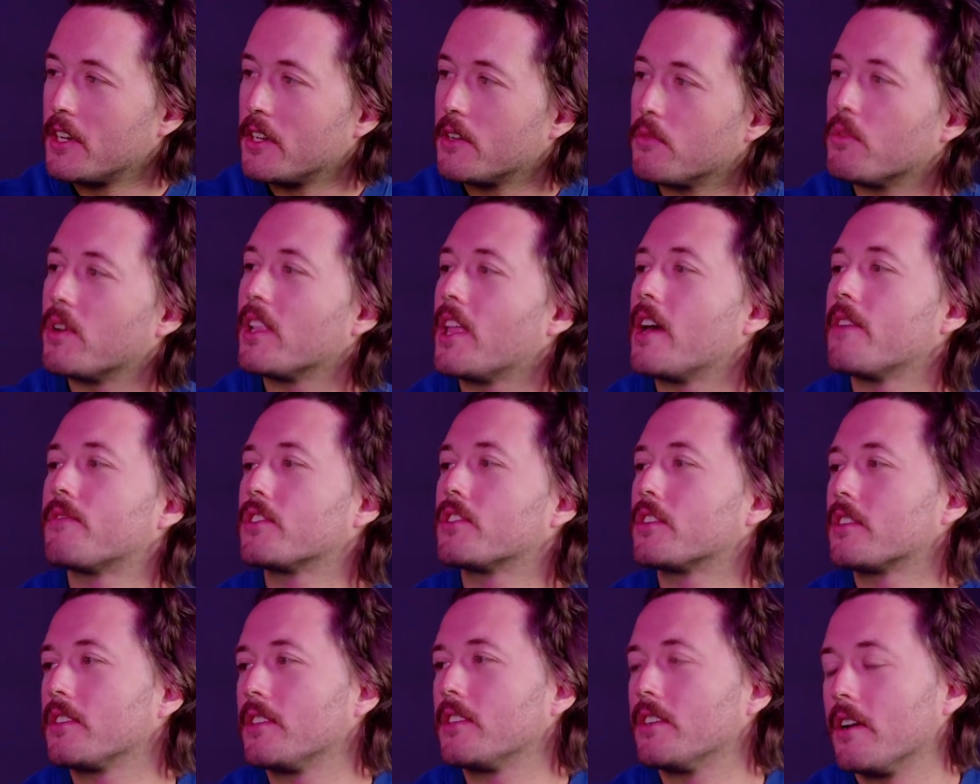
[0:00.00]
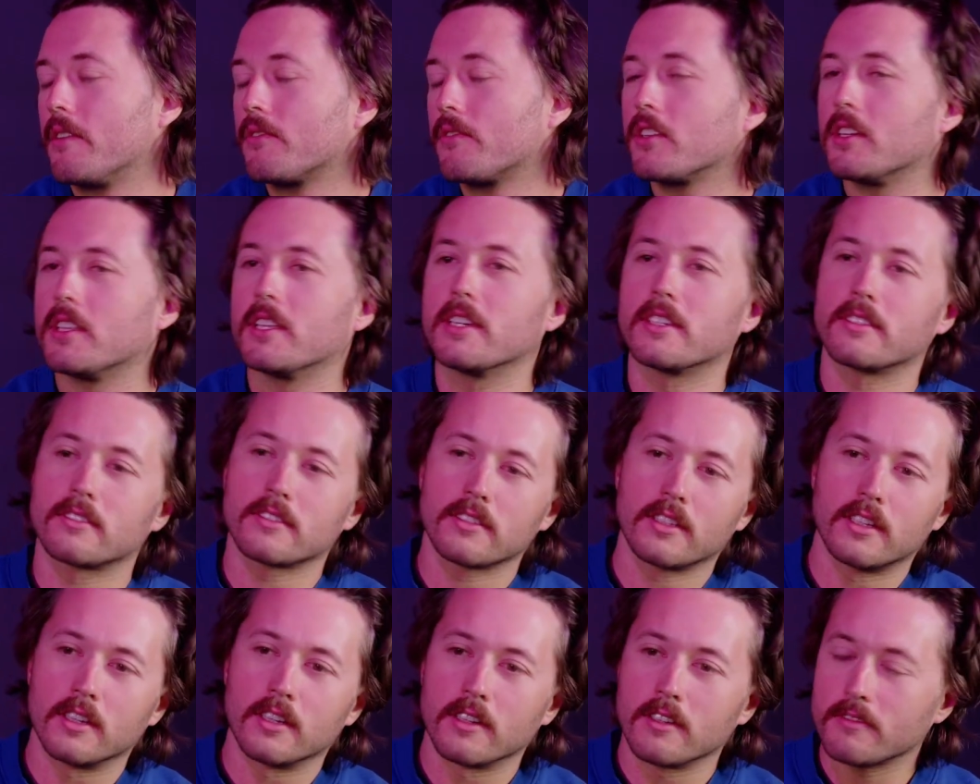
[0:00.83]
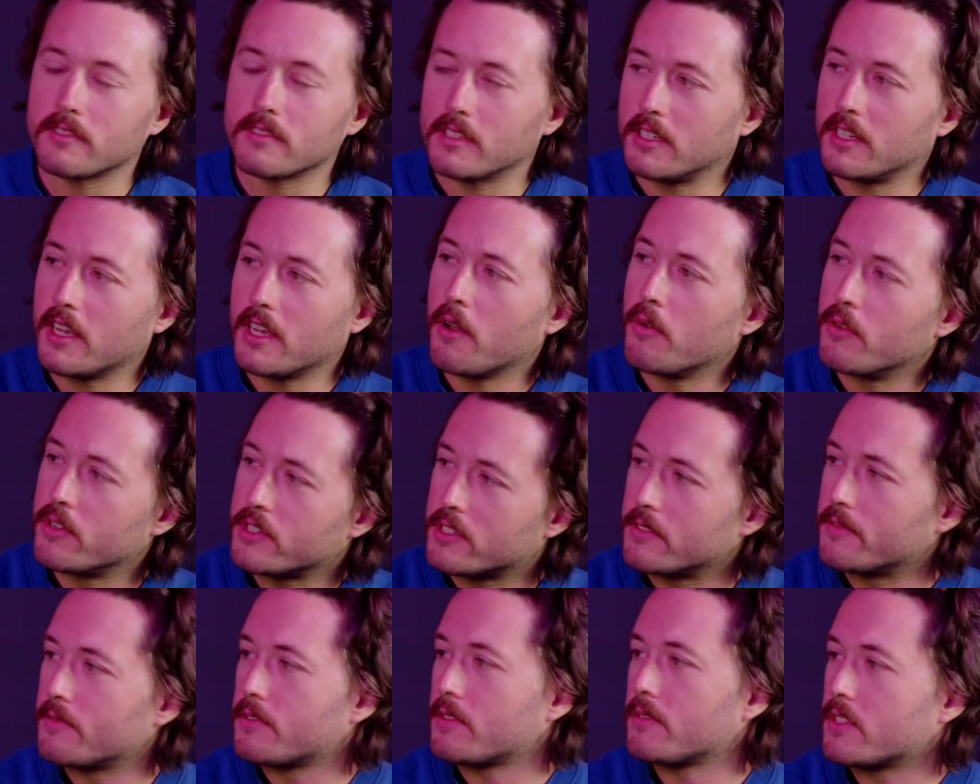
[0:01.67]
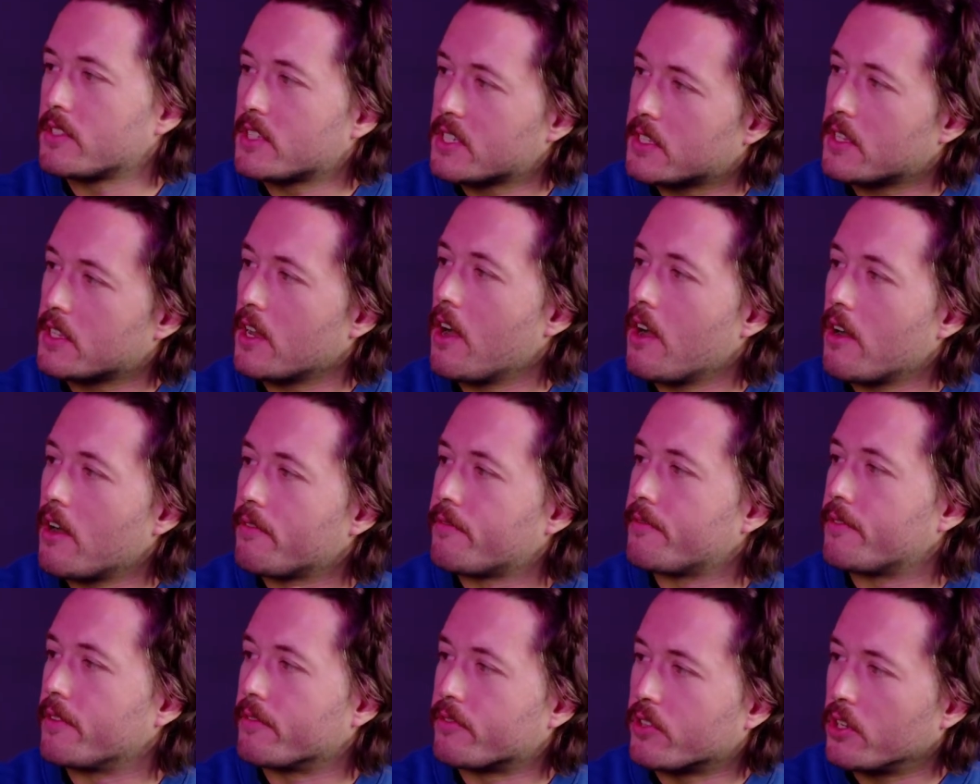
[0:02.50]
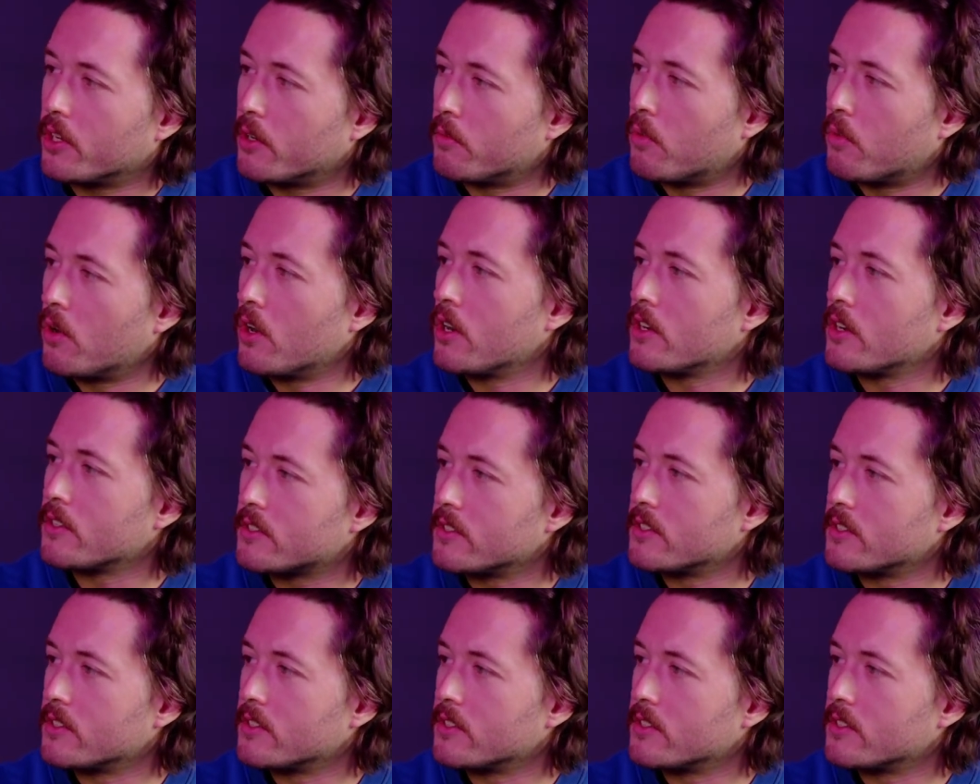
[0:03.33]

Well, I've got I've done hours of stuff. I've got awards and